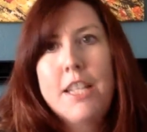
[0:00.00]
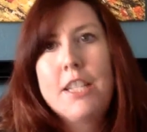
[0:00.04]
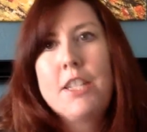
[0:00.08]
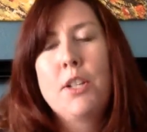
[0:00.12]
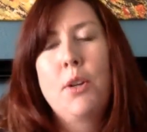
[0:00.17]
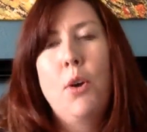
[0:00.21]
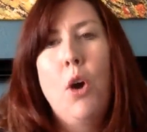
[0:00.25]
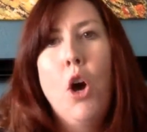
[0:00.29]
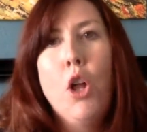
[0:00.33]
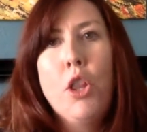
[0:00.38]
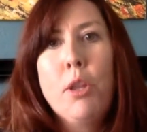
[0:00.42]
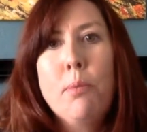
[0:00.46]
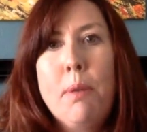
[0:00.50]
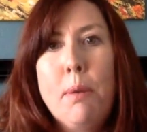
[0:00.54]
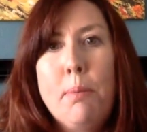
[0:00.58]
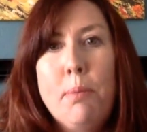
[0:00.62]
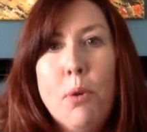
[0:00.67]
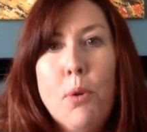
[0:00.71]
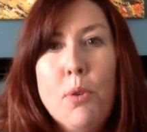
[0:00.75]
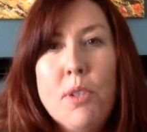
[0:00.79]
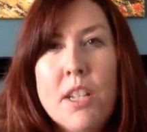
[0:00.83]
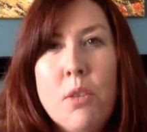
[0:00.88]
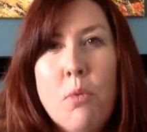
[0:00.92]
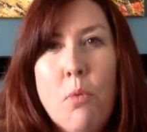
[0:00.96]
So all the people
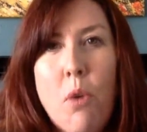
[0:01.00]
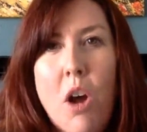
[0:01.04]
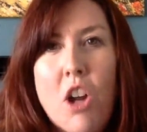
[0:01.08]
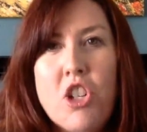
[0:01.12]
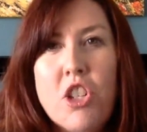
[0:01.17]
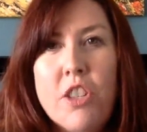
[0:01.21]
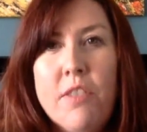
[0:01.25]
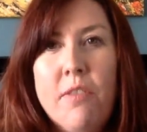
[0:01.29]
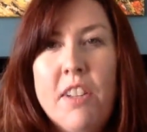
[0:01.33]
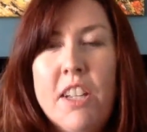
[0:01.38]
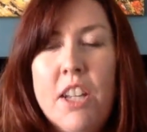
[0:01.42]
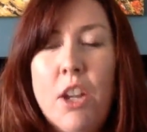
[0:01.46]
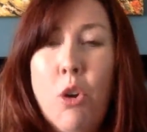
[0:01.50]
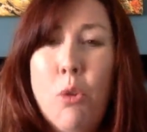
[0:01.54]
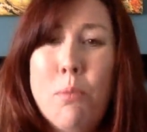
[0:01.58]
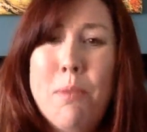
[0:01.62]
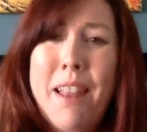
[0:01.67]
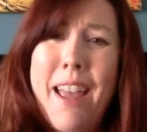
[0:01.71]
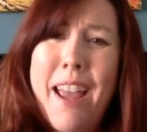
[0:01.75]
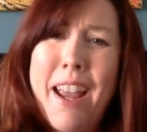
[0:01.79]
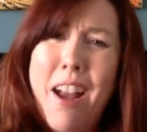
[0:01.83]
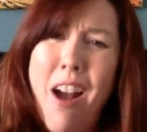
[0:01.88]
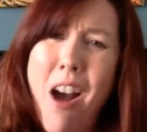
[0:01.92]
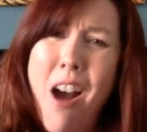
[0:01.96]
who didn't watch the video will be
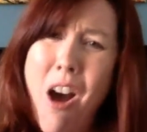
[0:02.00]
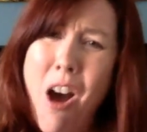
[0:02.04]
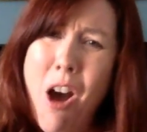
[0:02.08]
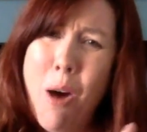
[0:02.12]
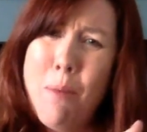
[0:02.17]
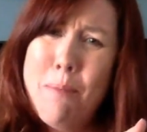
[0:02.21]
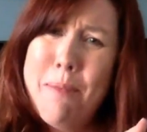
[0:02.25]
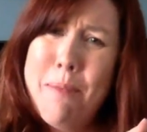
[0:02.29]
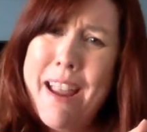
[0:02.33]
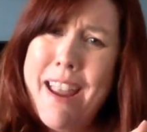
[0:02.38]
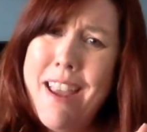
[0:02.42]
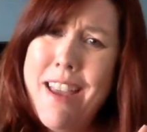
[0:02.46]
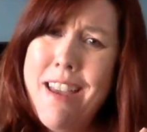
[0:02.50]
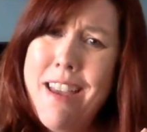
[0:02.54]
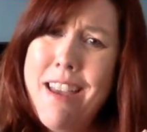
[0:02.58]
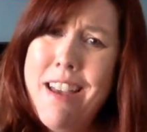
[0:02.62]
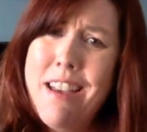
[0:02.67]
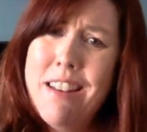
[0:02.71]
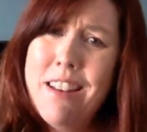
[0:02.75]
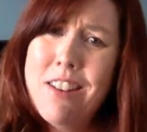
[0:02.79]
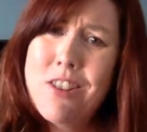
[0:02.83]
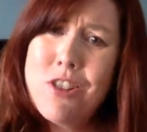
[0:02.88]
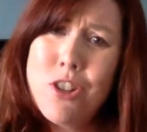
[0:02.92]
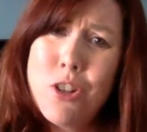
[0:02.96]
like, oh
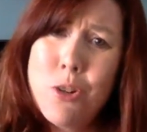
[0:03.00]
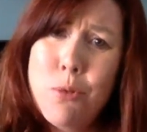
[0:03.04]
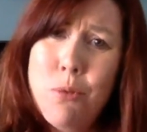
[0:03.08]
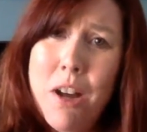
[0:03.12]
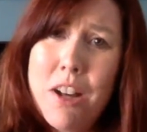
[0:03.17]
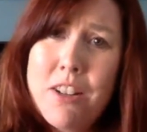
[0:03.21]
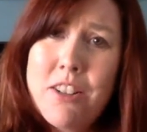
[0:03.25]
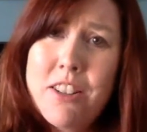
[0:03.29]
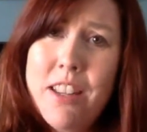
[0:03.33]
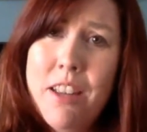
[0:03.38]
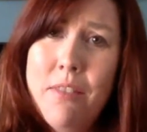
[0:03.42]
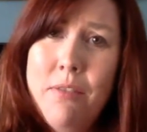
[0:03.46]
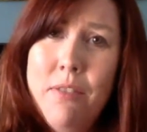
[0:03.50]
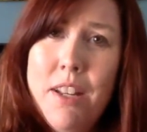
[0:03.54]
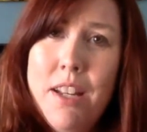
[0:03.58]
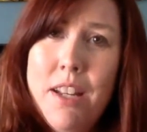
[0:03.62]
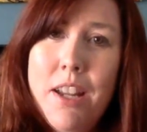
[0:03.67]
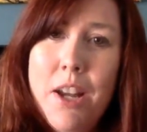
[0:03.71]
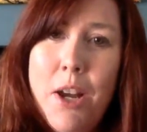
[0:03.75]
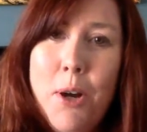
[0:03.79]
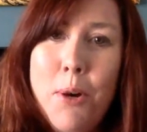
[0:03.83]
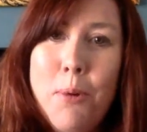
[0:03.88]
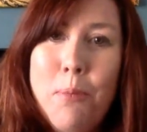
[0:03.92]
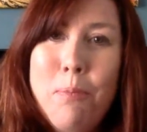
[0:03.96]
man, I should have watched that
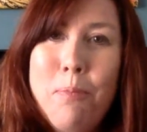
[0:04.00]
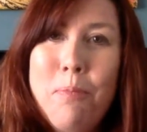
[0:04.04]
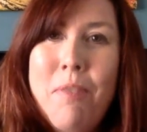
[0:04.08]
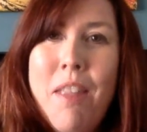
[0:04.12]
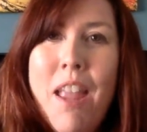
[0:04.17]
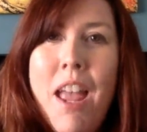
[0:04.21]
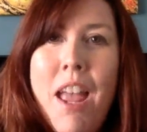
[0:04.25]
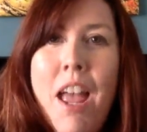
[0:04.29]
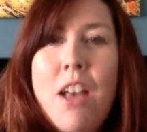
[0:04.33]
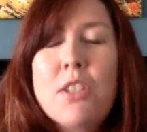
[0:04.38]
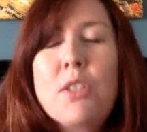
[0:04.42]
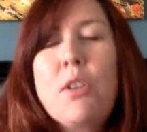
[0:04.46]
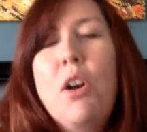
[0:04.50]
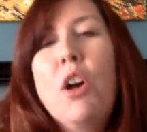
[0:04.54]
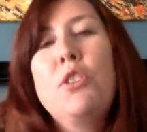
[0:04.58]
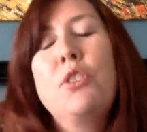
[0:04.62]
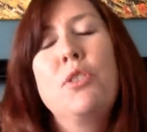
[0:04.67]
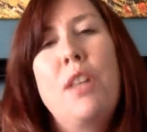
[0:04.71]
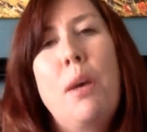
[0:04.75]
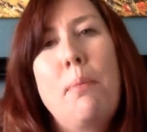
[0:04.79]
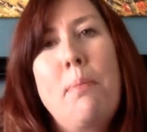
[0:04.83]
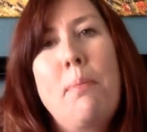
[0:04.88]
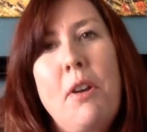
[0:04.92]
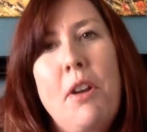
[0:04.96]
video. So I'll do
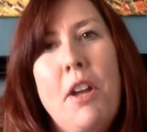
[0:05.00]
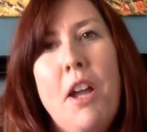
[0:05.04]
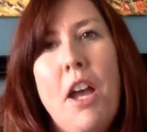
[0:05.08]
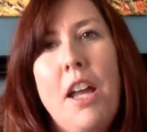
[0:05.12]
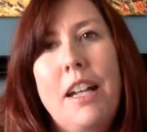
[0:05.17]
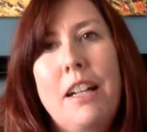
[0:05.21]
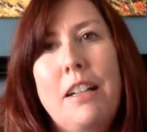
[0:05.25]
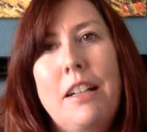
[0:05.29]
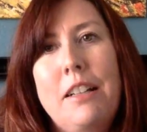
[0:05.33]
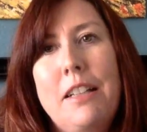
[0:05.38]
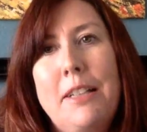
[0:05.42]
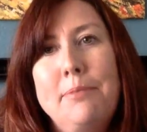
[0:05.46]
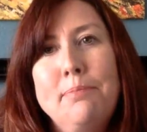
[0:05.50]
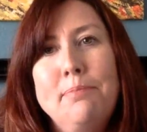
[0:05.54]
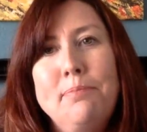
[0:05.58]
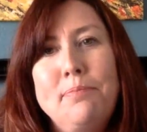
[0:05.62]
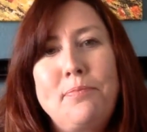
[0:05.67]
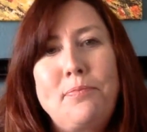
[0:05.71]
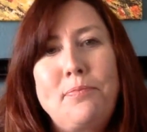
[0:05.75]
that periodically.